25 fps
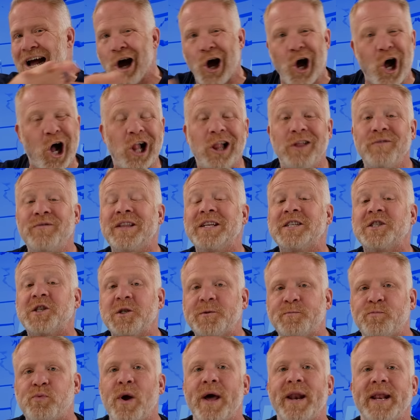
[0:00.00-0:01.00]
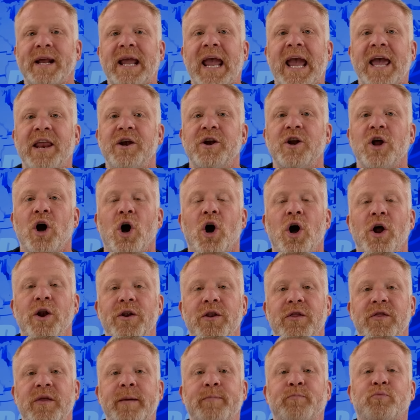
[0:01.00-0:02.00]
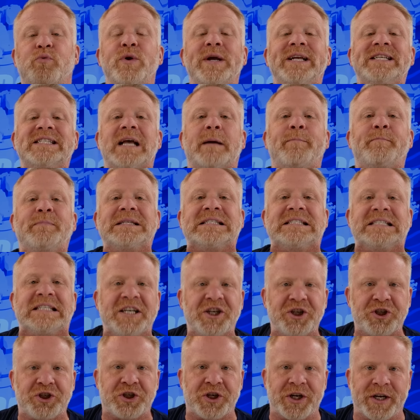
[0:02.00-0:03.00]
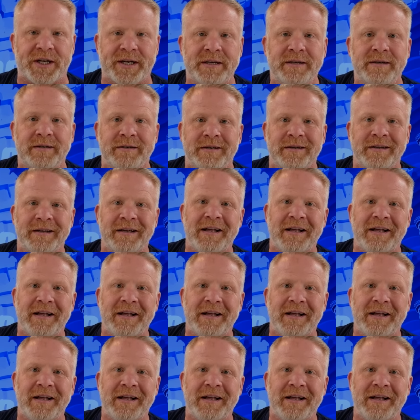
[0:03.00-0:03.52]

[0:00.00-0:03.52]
All of this is predicated on the presupposition